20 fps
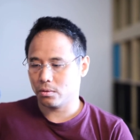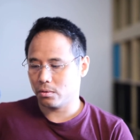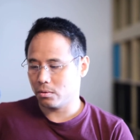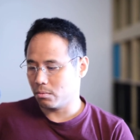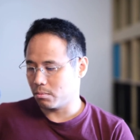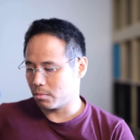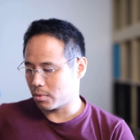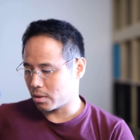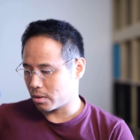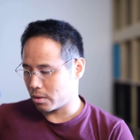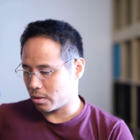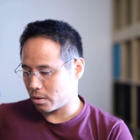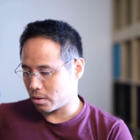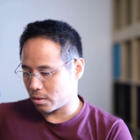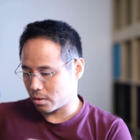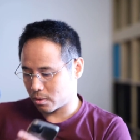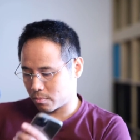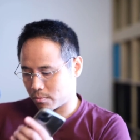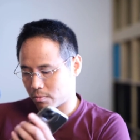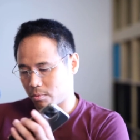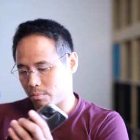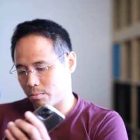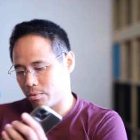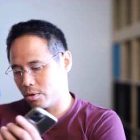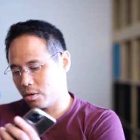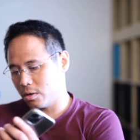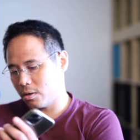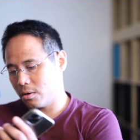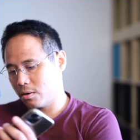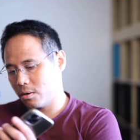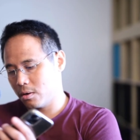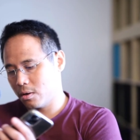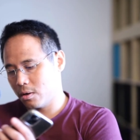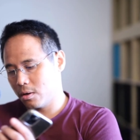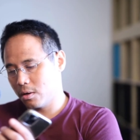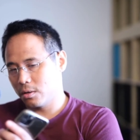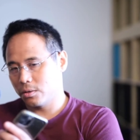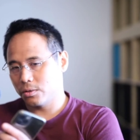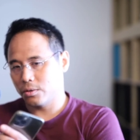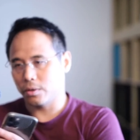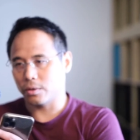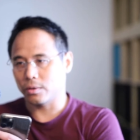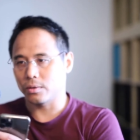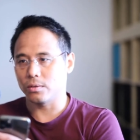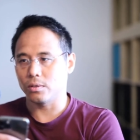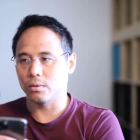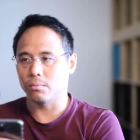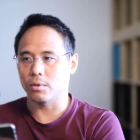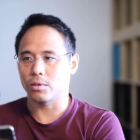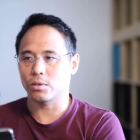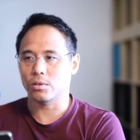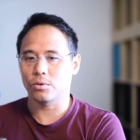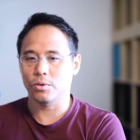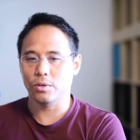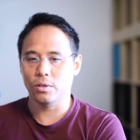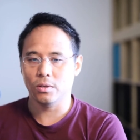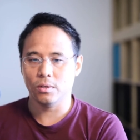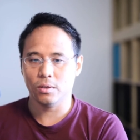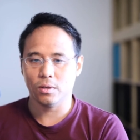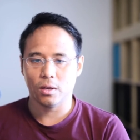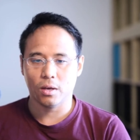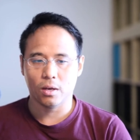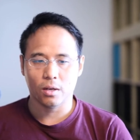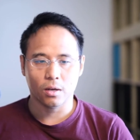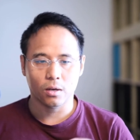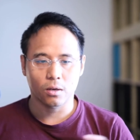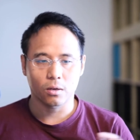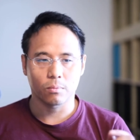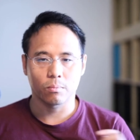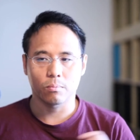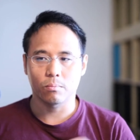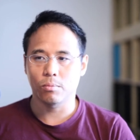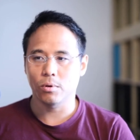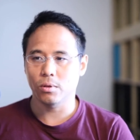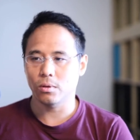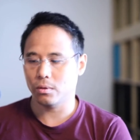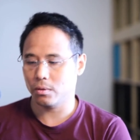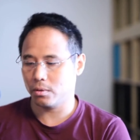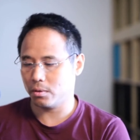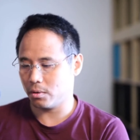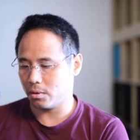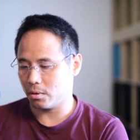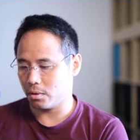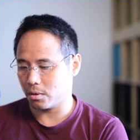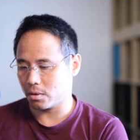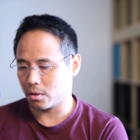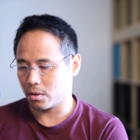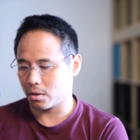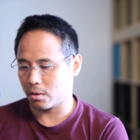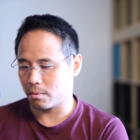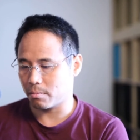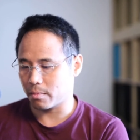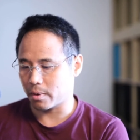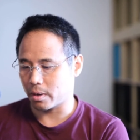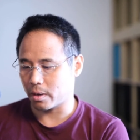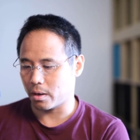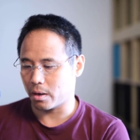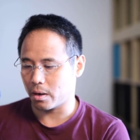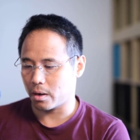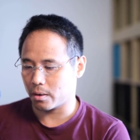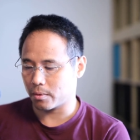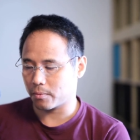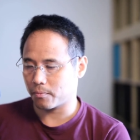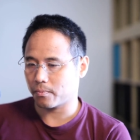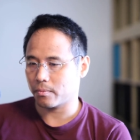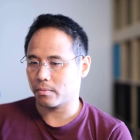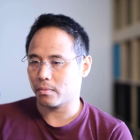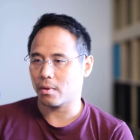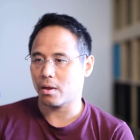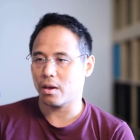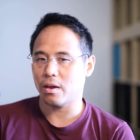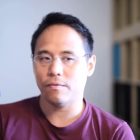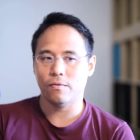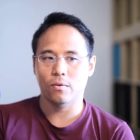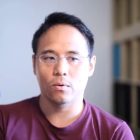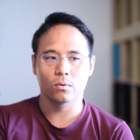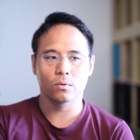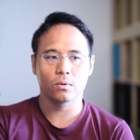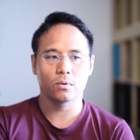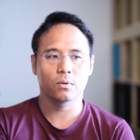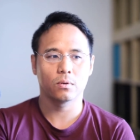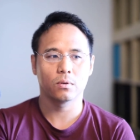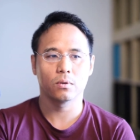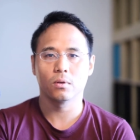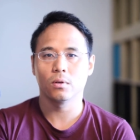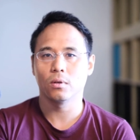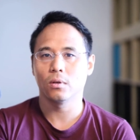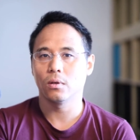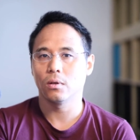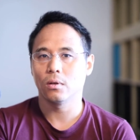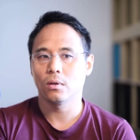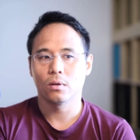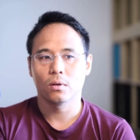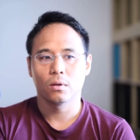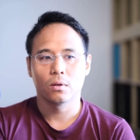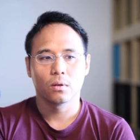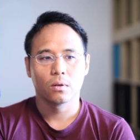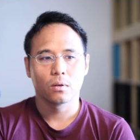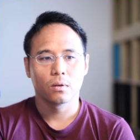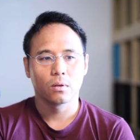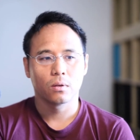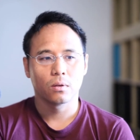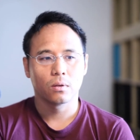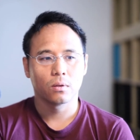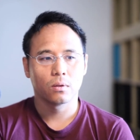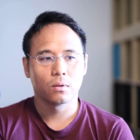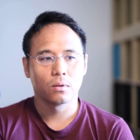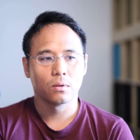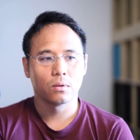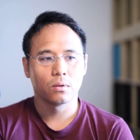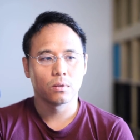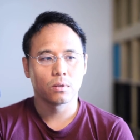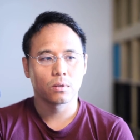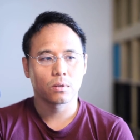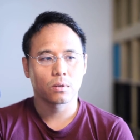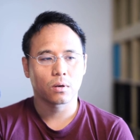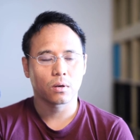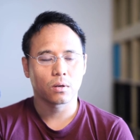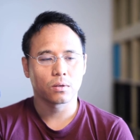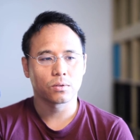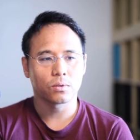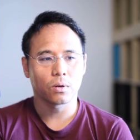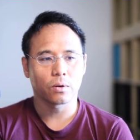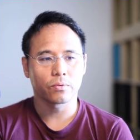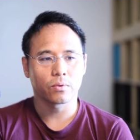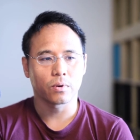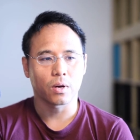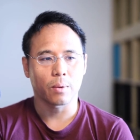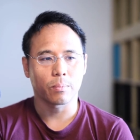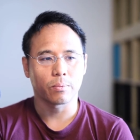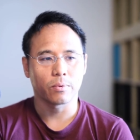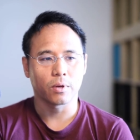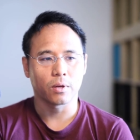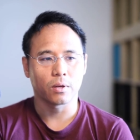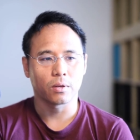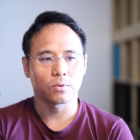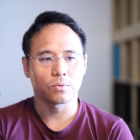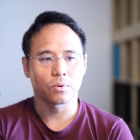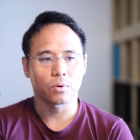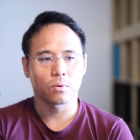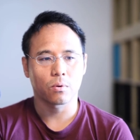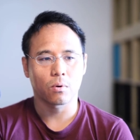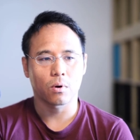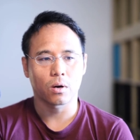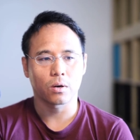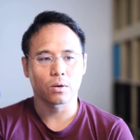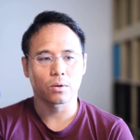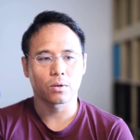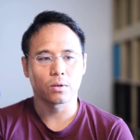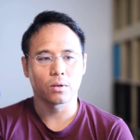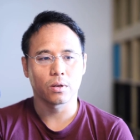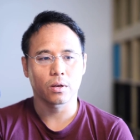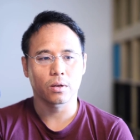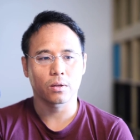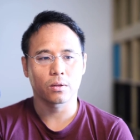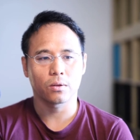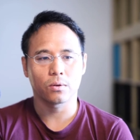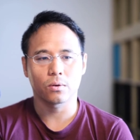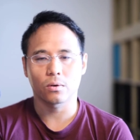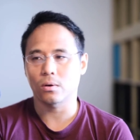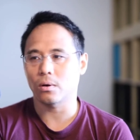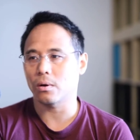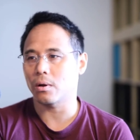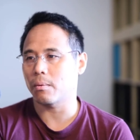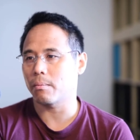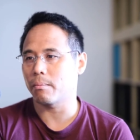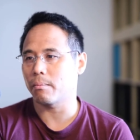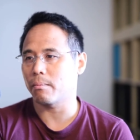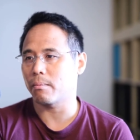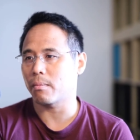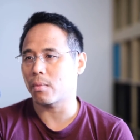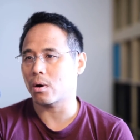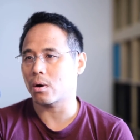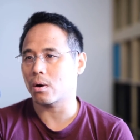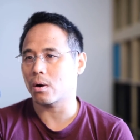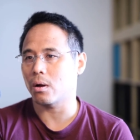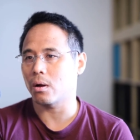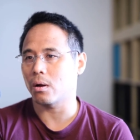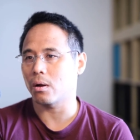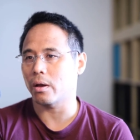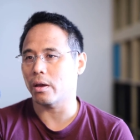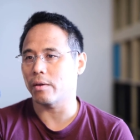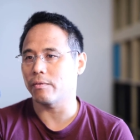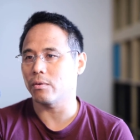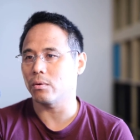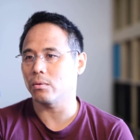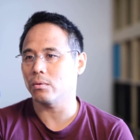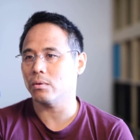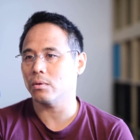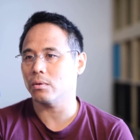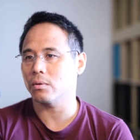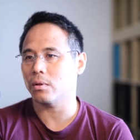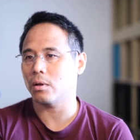my computer so you can see my screen, and I'll put the my iPhone near a software update is required to connect your iPhone.